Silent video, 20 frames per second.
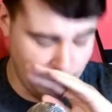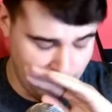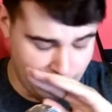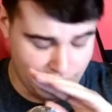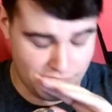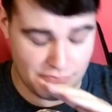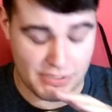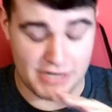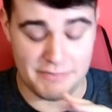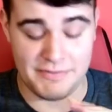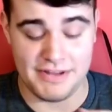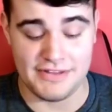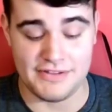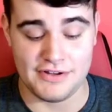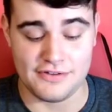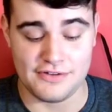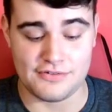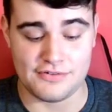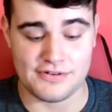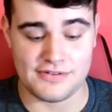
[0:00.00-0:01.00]
pardon me, and
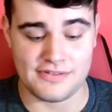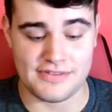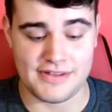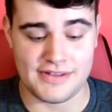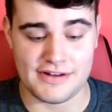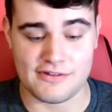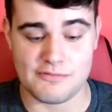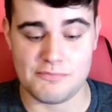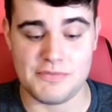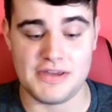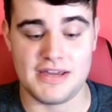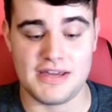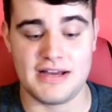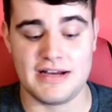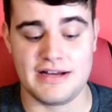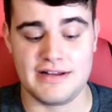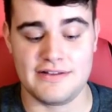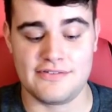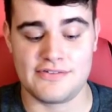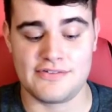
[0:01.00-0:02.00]
those sorts of things,
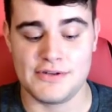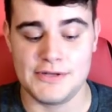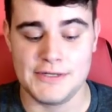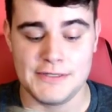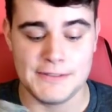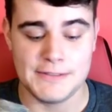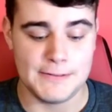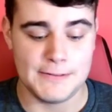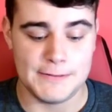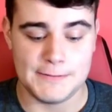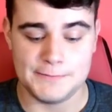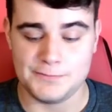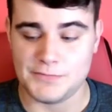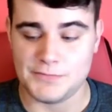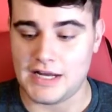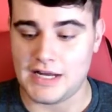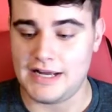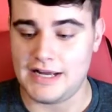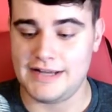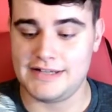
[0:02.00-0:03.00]
because
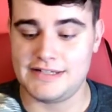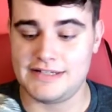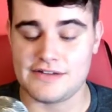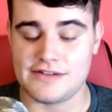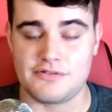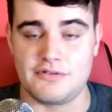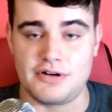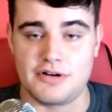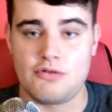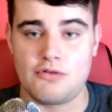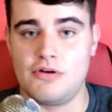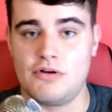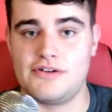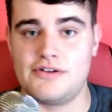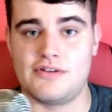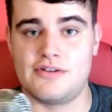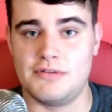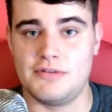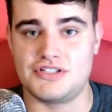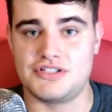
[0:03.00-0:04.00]
it doesn't record
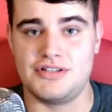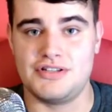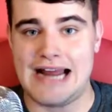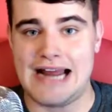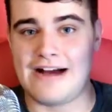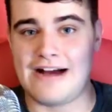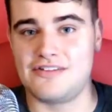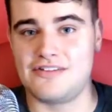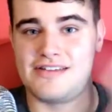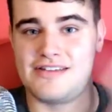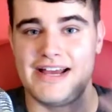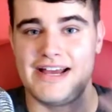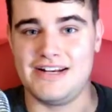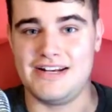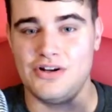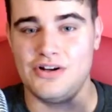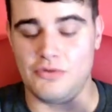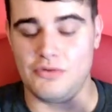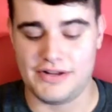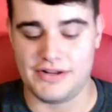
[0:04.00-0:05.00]
so much of the outside
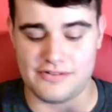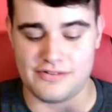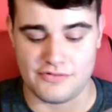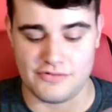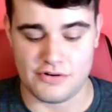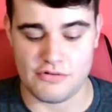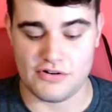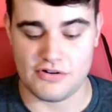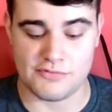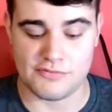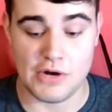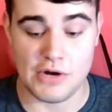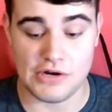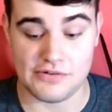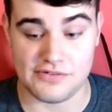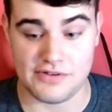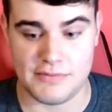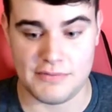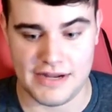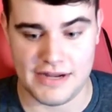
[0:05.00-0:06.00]
noise. It records
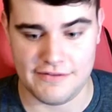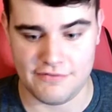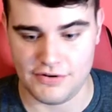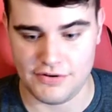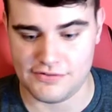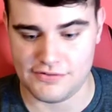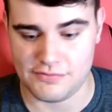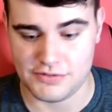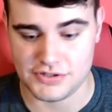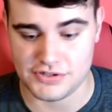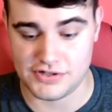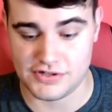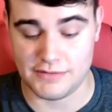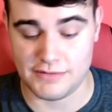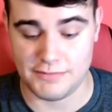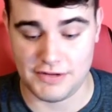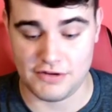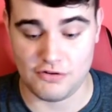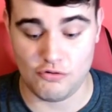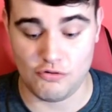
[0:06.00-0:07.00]
mostly my voice, which is going to
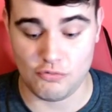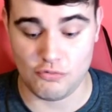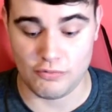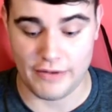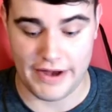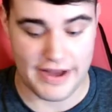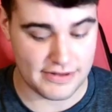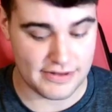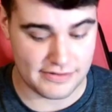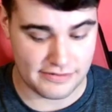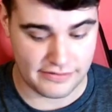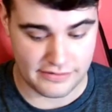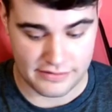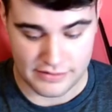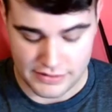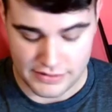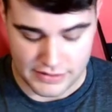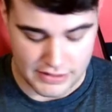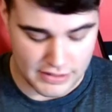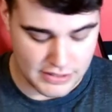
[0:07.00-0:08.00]
be great.
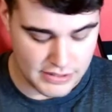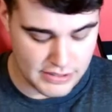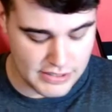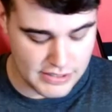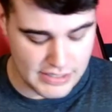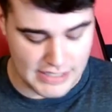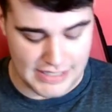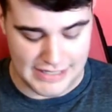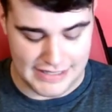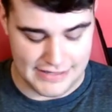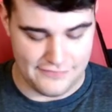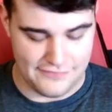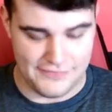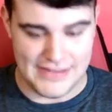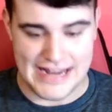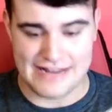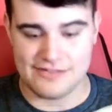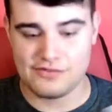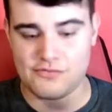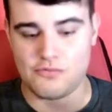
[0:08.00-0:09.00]

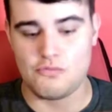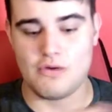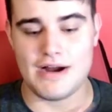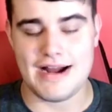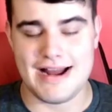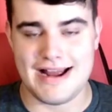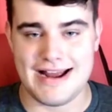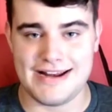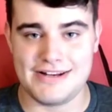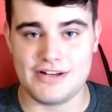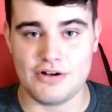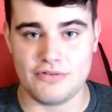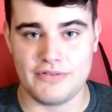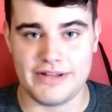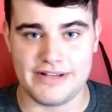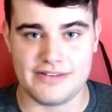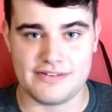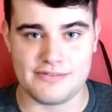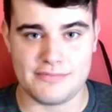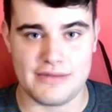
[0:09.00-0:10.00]
That's why I don't
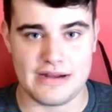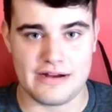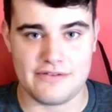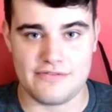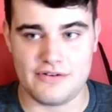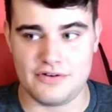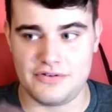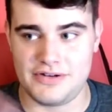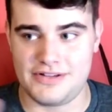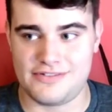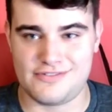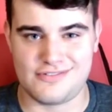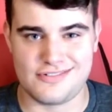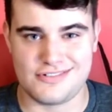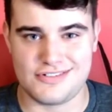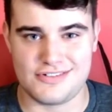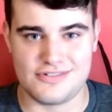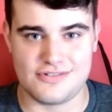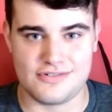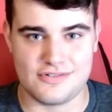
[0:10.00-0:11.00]
like this microphone. It's
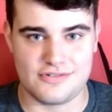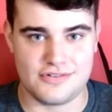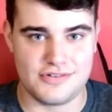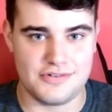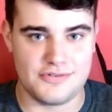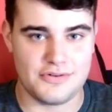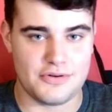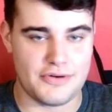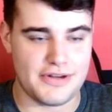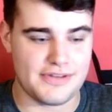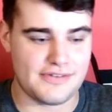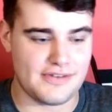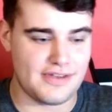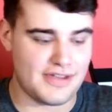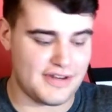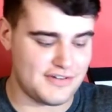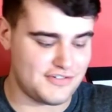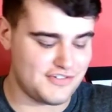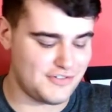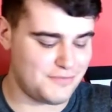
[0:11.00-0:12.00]
just too noisy
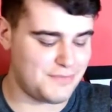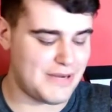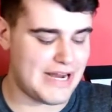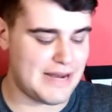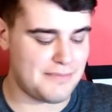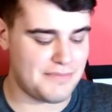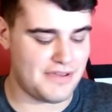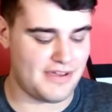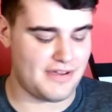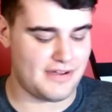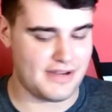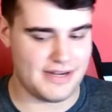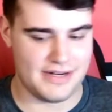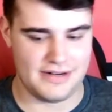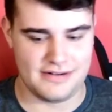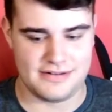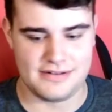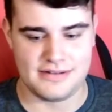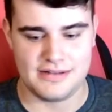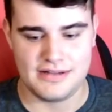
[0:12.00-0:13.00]
and too poppy,
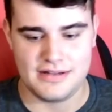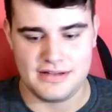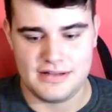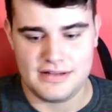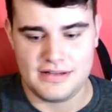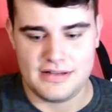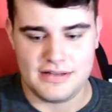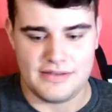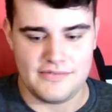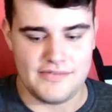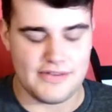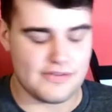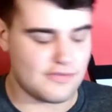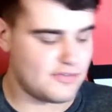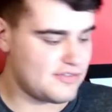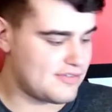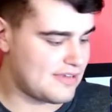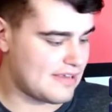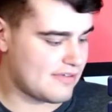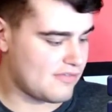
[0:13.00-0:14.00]
and this one
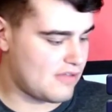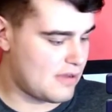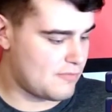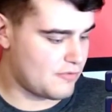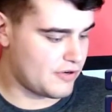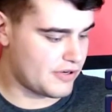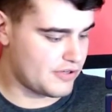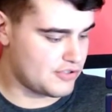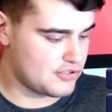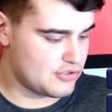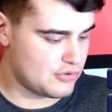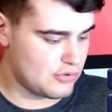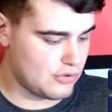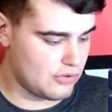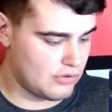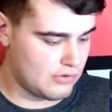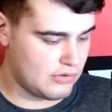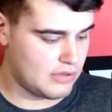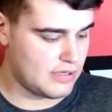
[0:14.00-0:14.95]
just has a lot more control.